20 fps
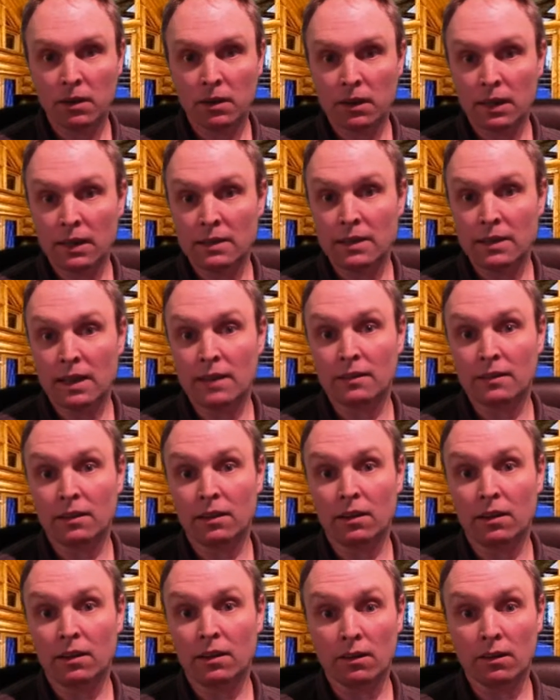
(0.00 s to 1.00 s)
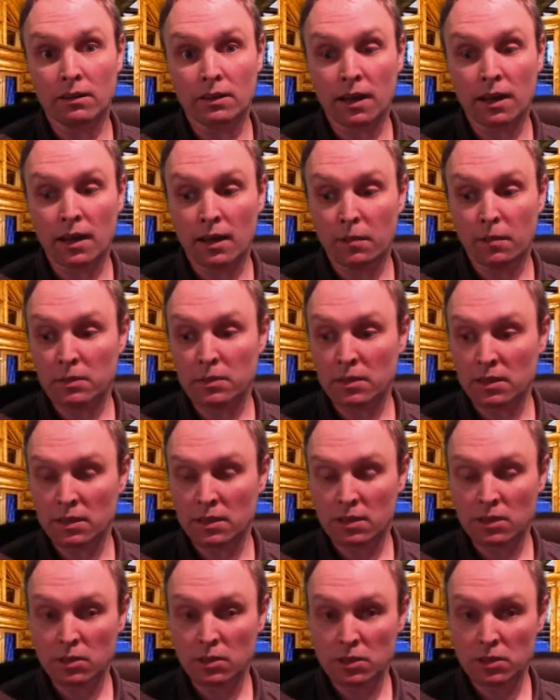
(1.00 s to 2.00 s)
It takes a long time to
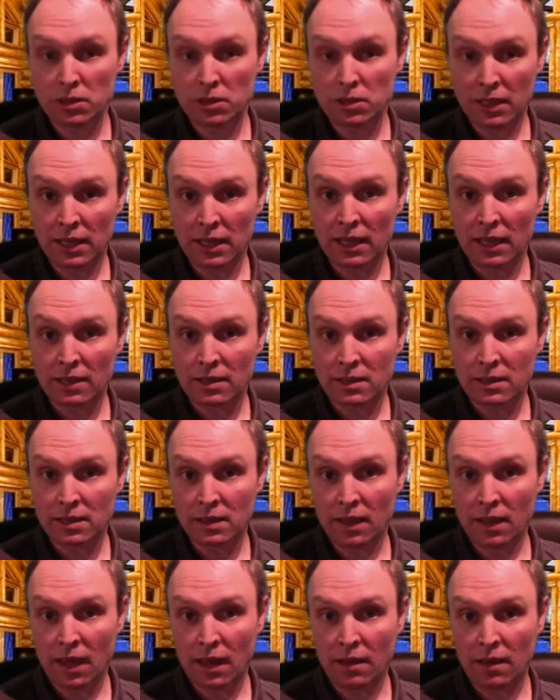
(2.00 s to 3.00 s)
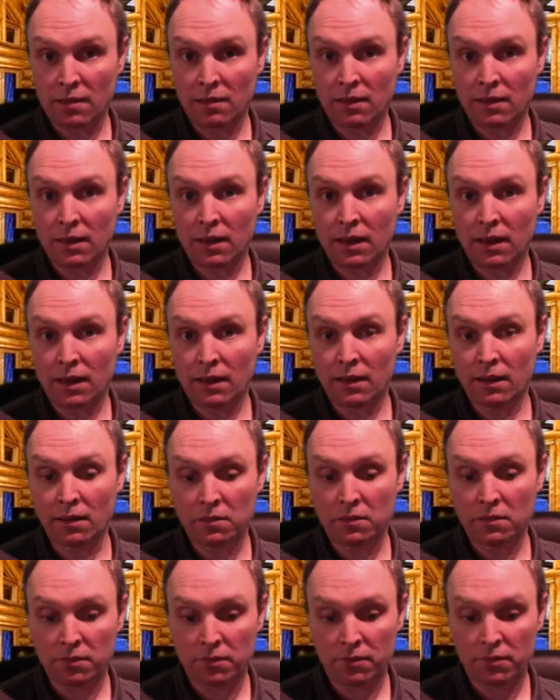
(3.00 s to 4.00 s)
usually get to that kind of
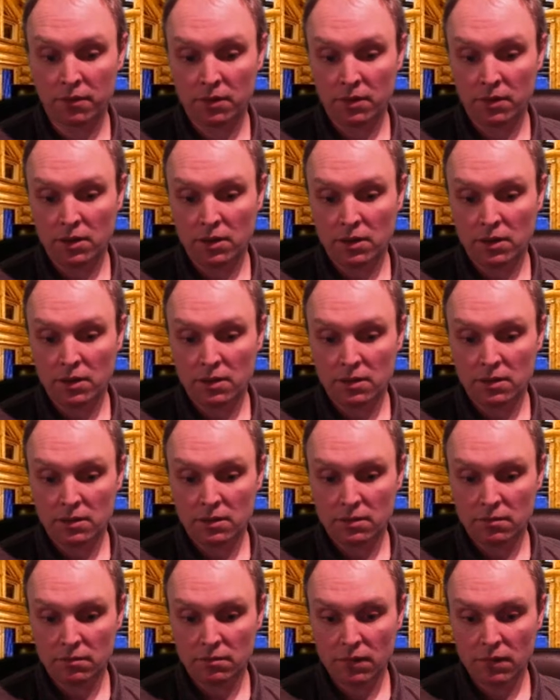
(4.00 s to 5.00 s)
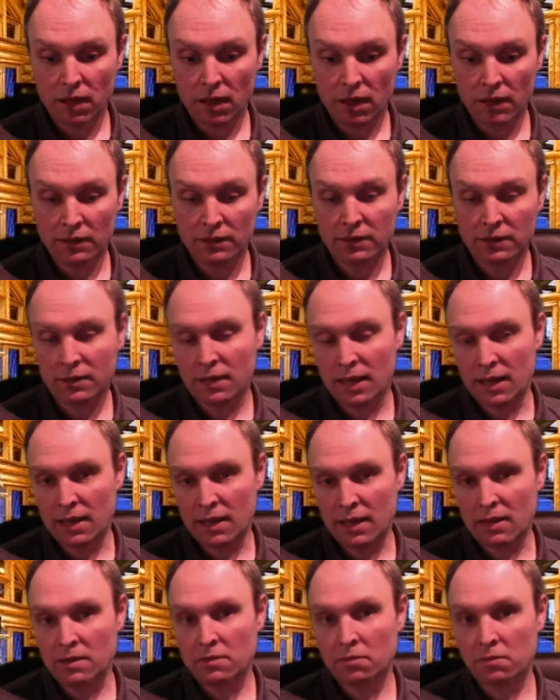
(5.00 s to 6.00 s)

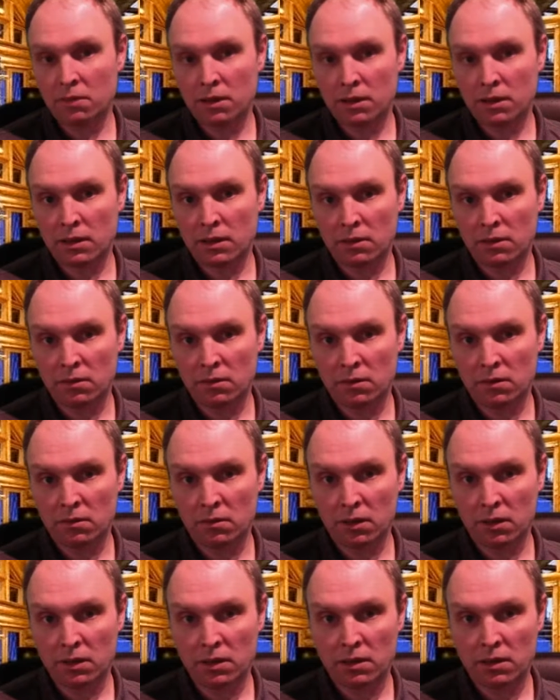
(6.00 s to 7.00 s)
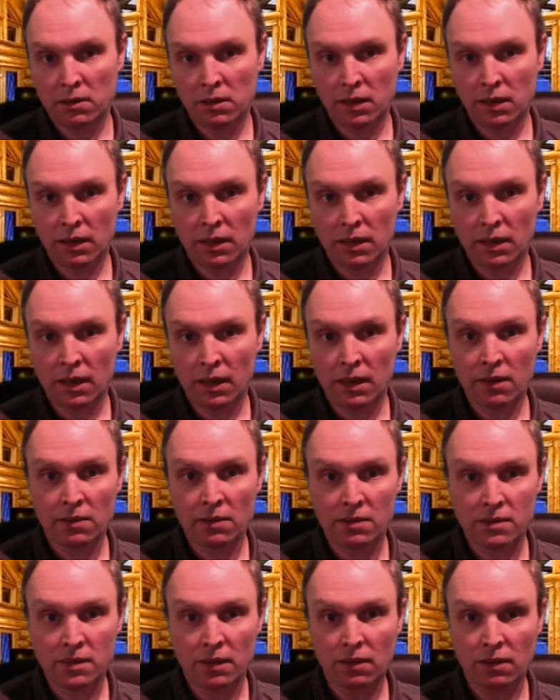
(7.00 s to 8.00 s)
stage when you can get your
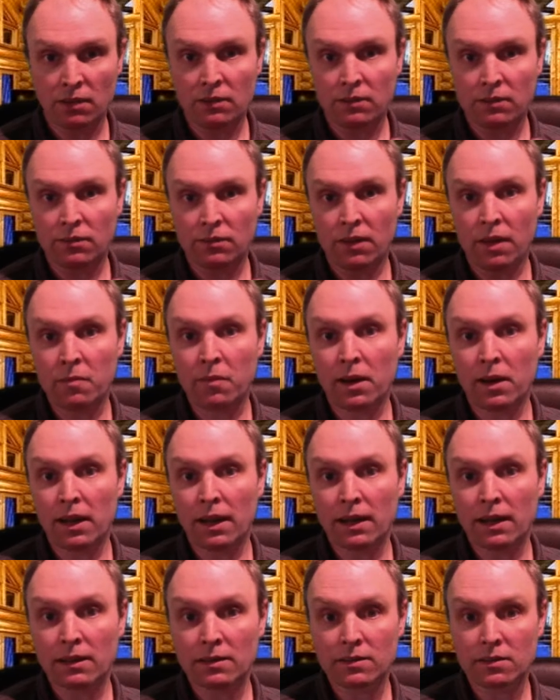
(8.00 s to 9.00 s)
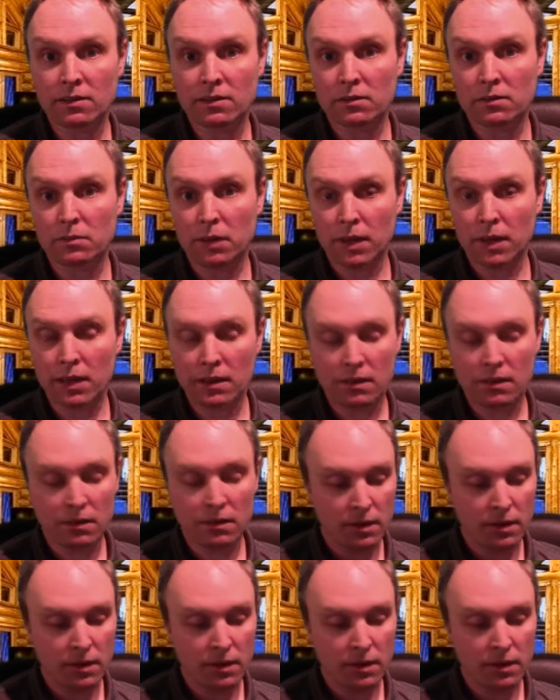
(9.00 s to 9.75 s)
cells vibrating in a certain way.